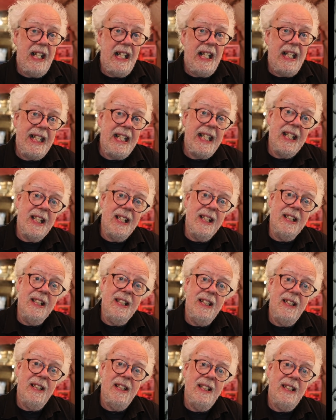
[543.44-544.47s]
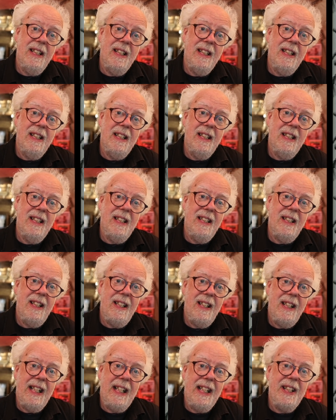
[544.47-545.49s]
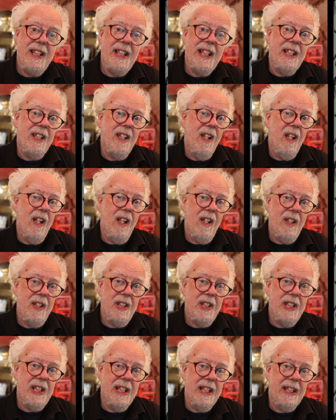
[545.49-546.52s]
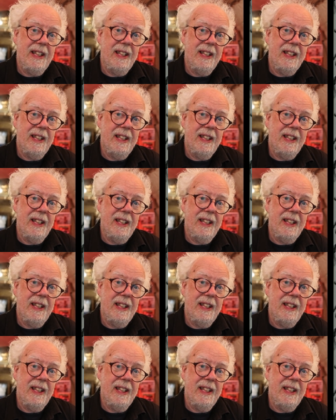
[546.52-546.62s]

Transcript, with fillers: here in the Arctic.